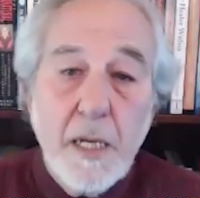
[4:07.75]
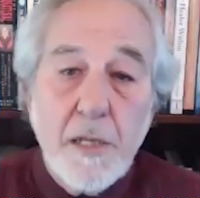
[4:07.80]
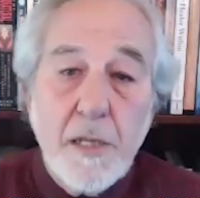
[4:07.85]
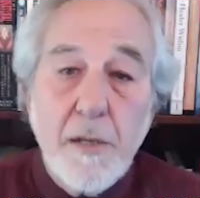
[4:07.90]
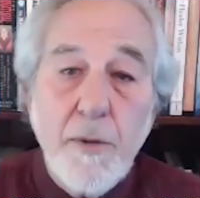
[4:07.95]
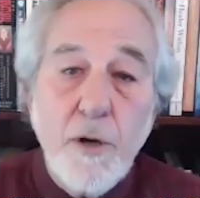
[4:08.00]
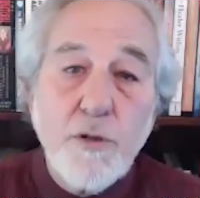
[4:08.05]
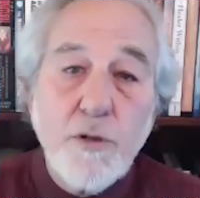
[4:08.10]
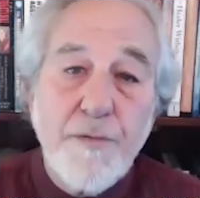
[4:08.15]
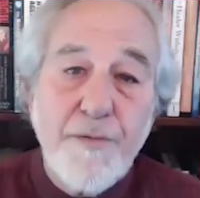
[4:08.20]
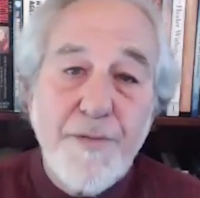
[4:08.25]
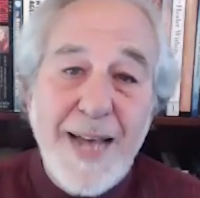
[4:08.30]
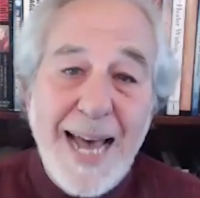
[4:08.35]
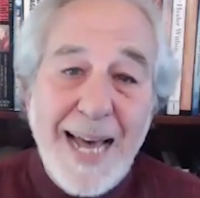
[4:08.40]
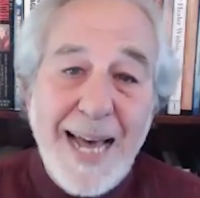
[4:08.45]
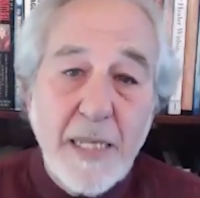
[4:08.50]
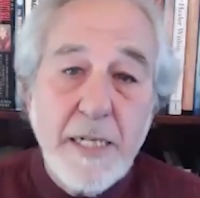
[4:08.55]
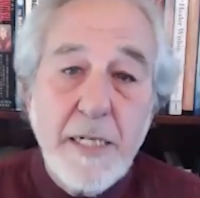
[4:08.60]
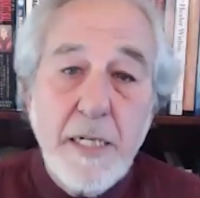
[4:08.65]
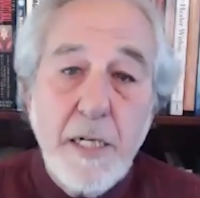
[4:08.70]
The most
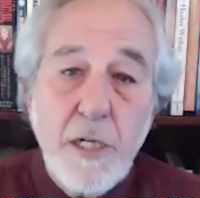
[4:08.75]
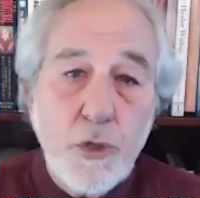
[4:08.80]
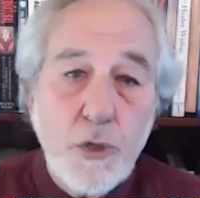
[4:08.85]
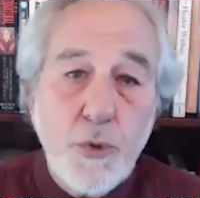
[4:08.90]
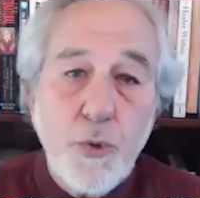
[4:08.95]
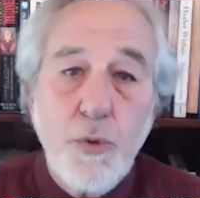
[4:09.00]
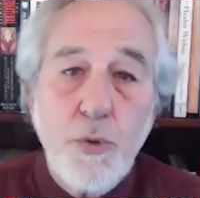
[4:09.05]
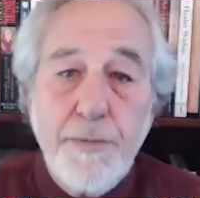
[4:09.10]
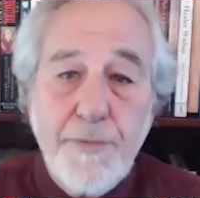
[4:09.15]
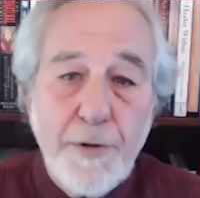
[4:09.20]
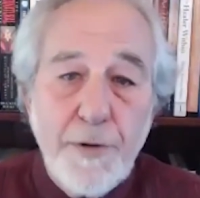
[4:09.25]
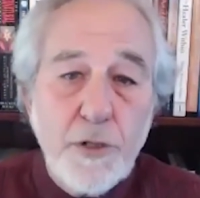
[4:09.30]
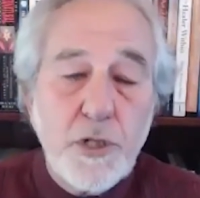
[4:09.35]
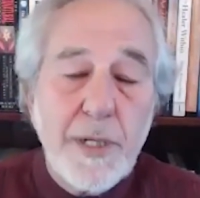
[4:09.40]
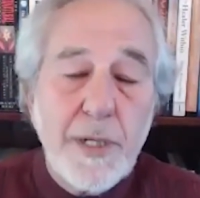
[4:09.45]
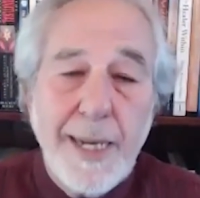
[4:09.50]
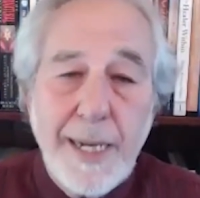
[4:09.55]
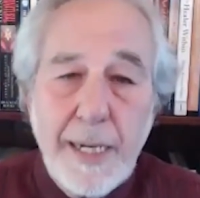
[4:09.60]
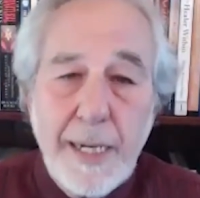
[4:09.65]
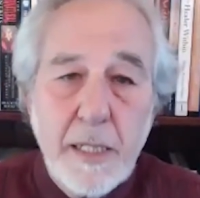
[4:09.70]
valid, truthful
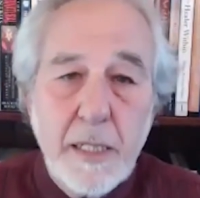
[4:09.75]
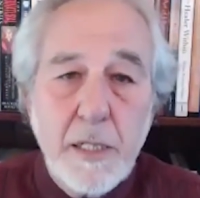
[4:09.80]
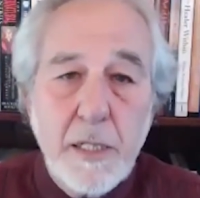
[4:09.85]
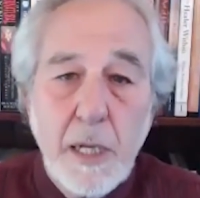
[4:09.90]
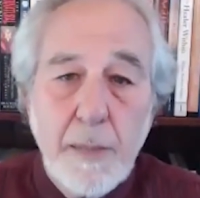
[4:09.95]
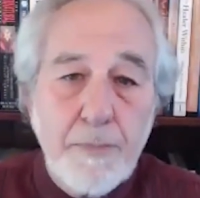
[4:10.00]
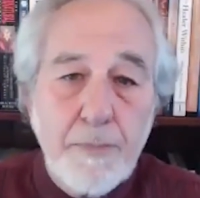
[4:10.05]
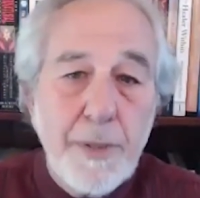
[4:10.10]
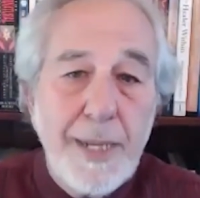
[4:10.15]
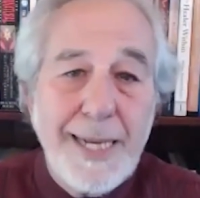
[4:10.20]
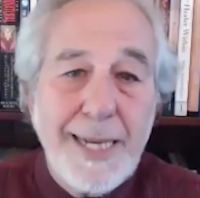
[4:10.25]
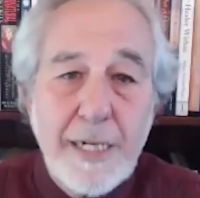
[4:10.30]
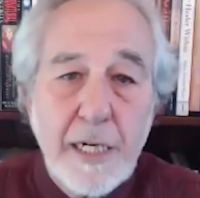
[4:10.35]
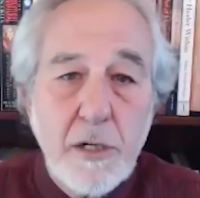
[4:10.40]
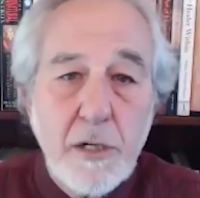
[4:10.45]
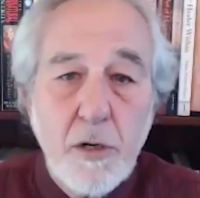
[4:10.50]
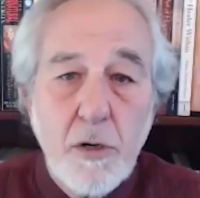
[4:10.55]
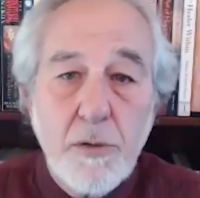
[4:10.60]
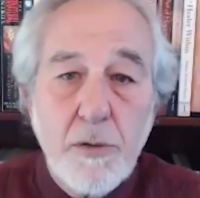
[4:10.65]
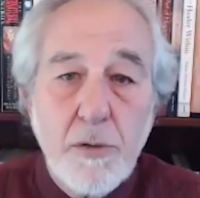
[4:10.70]
science on planet
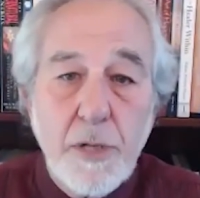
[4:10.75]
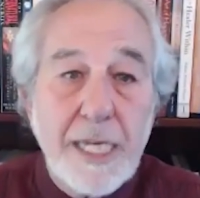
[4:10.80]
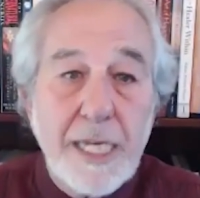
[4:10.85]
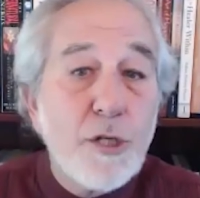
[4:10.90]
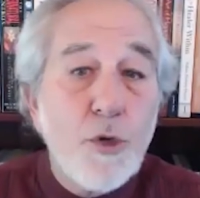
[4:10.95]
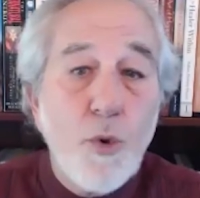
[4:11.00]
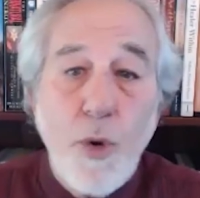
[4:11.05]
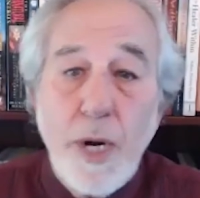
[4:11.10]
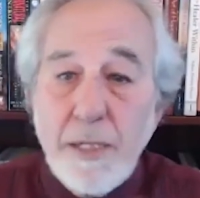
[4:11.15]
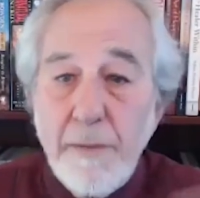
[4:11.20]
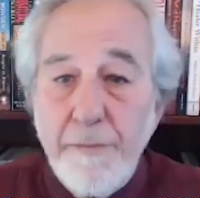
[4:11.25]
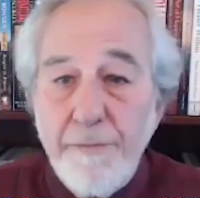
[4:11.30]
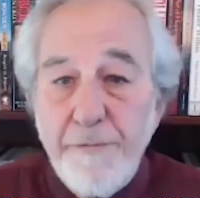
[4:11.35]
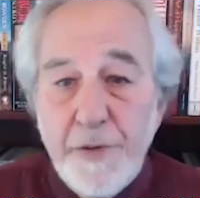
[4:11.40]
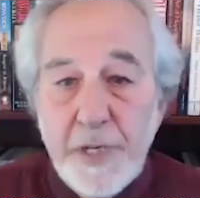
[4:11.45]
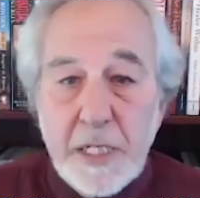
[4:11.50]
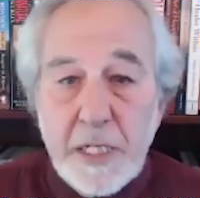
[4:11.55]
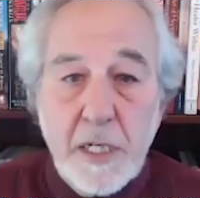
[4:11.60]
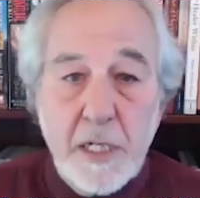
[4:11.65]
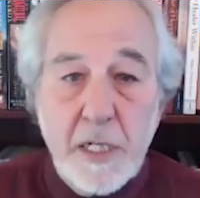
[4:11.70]
Earth is quantum
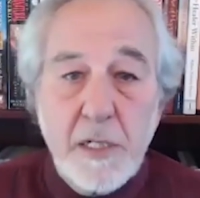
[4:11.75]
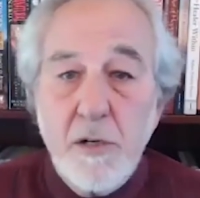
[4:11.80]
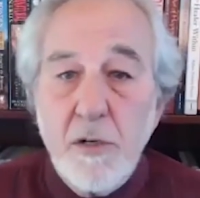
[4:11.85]
physics.